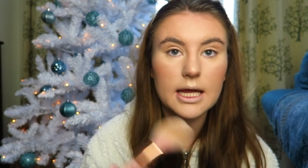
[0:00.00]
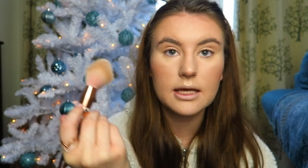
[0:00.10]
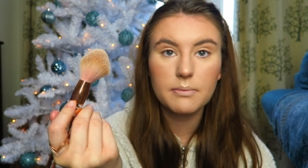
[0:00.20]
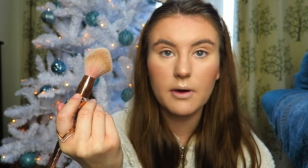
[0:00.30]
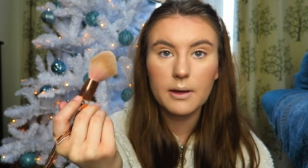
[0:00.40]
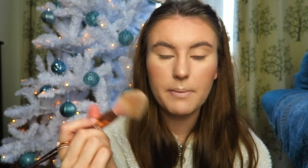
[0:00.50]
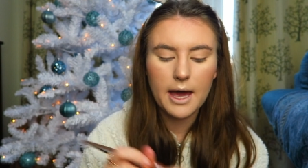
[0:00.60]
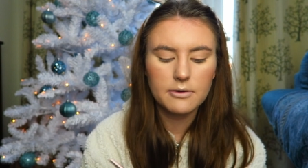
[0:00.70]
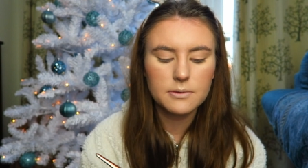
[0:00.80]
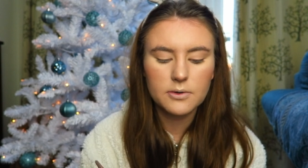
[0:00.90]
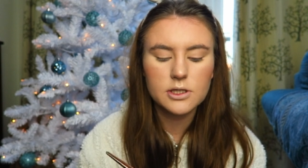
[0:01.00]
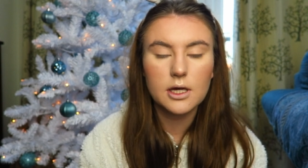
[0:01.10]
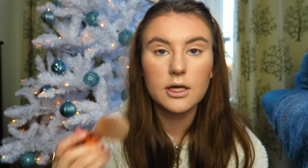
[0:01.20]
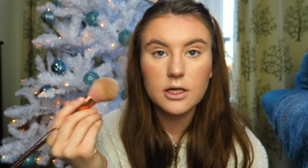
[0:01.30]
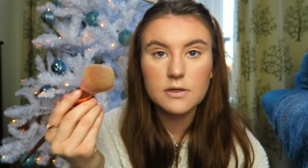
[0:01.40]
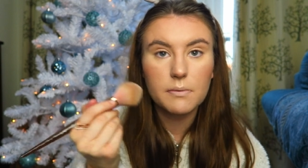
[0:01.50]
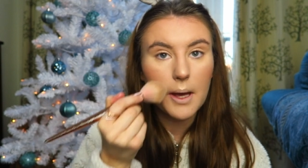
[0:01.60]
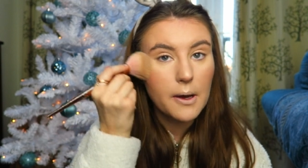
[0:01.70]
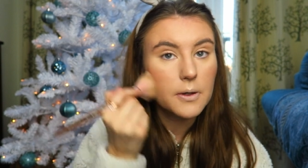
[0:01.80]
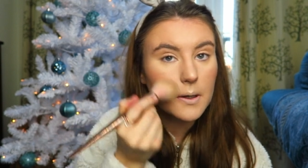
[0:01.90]
take my powder brush that I use for
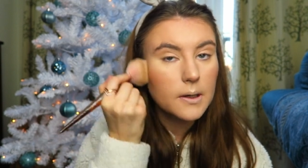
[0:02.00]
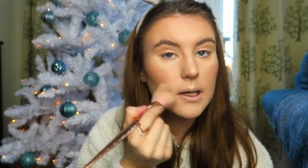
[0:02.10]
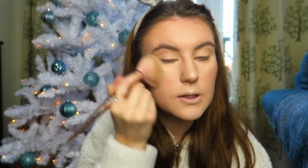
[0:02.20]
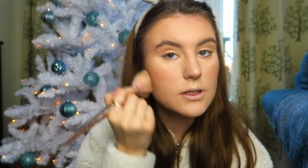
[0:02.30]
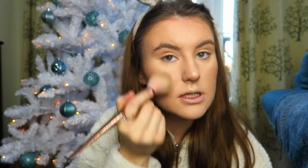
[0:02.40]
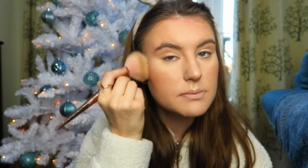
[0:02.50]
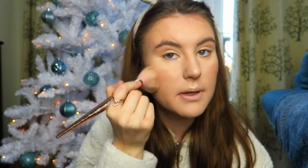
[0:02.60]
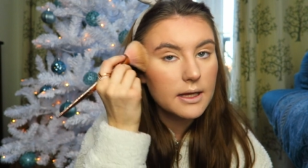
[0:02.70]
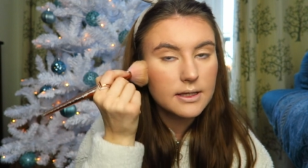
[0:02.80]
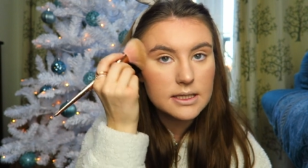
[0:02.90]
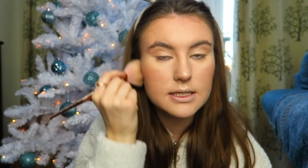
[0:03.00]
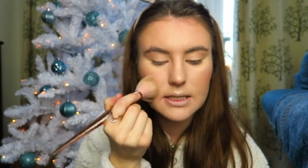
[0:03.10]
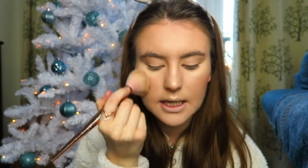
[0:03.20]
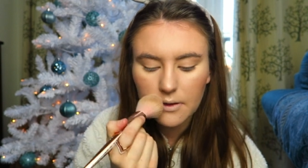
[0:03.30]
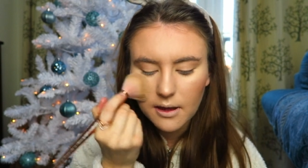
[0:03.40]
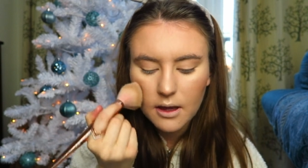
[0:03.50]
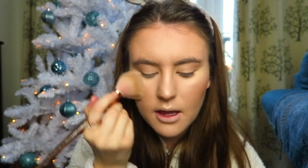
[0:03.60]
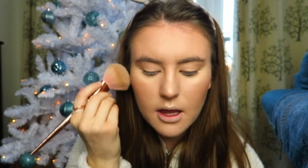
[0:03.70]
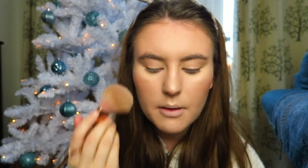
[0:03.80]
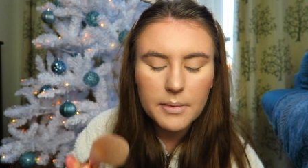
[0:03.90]
powder and I literally just blend this in together,
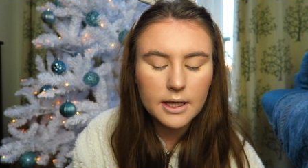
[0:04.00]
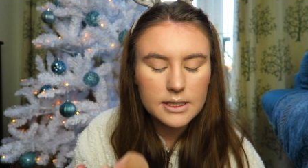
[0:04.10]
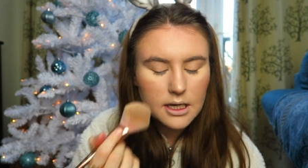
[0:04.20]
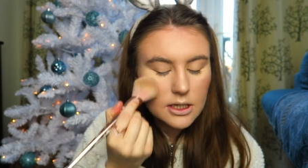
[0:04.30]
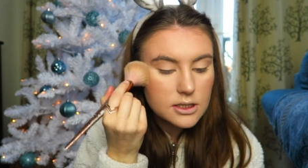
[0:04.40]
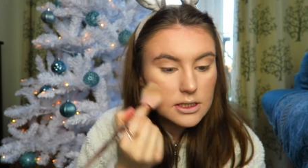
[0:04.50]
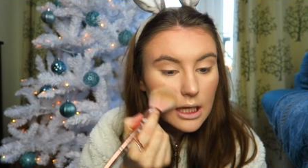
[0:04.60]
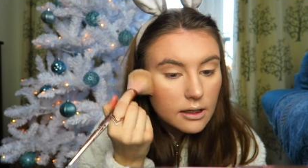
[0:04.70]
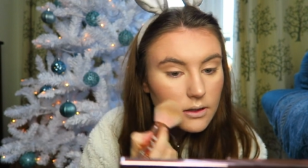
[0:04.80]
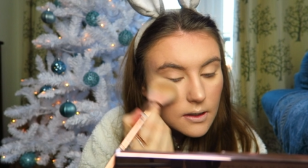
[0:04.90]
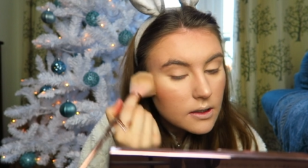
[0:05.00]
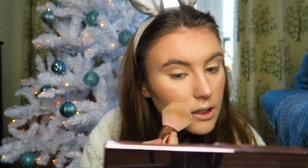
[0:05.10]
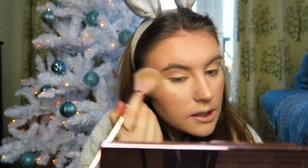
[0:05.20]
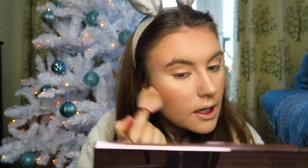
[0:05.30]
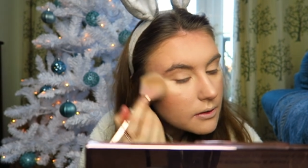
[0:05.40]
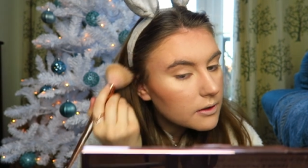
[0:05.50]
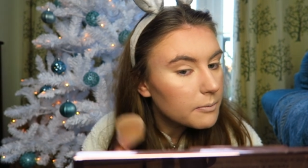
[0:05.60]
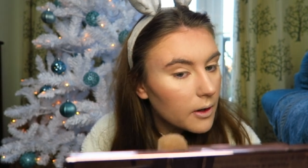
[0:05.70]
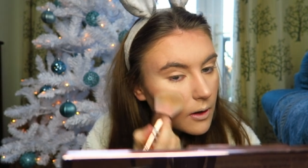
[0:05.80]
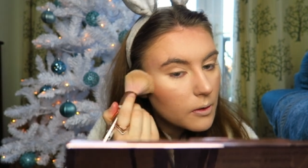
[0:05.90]
because I just think that, you know,
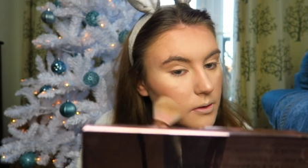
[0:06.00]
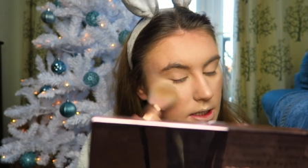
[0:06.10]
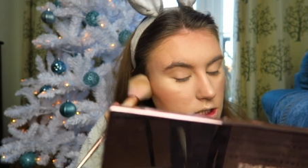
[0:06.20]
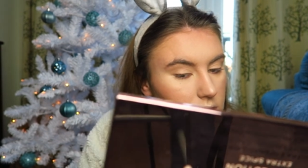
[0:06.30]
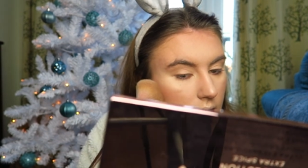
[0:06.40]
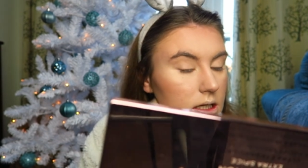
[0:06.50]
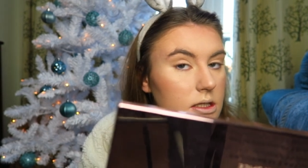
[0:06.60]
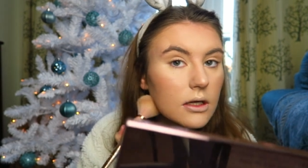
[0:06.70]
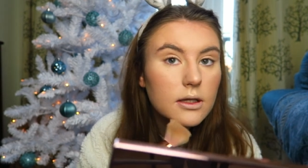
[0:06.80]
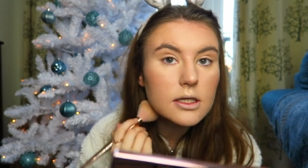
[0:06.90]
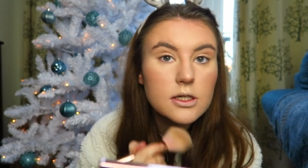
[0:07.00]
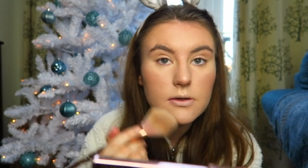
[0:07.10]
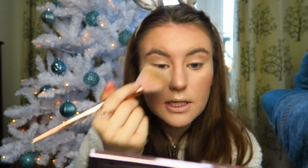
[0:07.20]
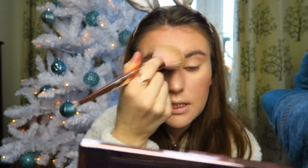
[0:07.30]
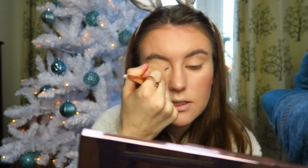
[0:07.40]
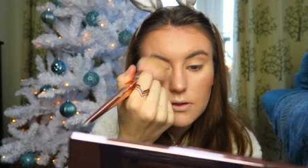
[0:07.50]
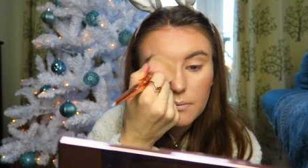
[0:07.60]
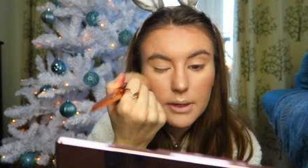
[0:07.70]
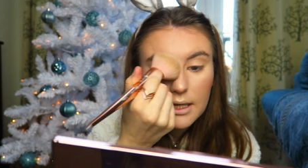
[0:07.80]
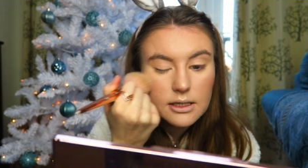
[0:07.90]
you've put all these shades on, they do need to
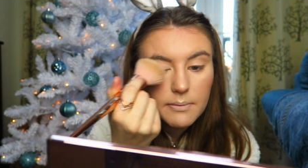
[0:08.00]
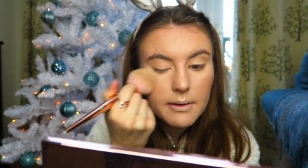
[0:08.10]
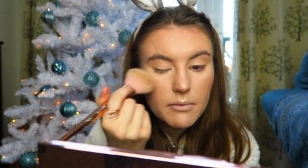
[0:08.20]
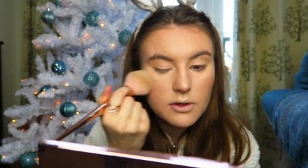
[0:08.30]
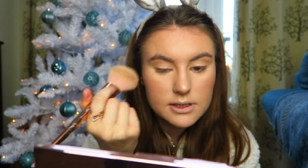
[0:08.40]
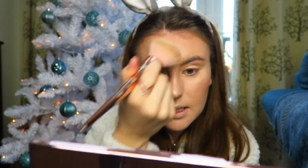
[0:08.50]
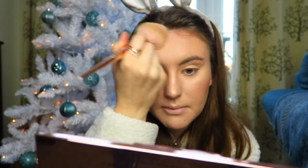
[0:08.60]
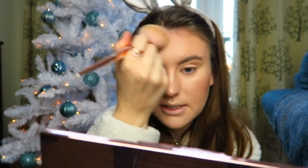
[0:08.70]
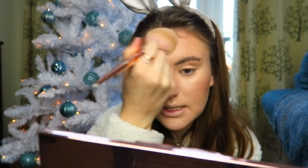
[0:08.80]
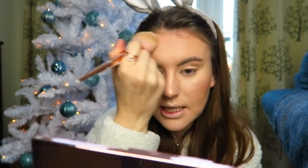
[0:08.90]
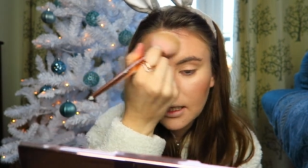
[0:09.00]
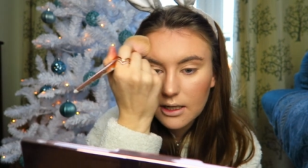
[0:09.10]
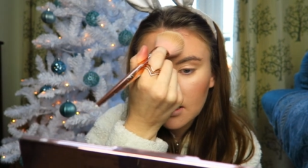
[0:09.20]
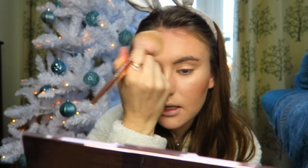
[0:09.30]
sort of blend a bit more seamlessly.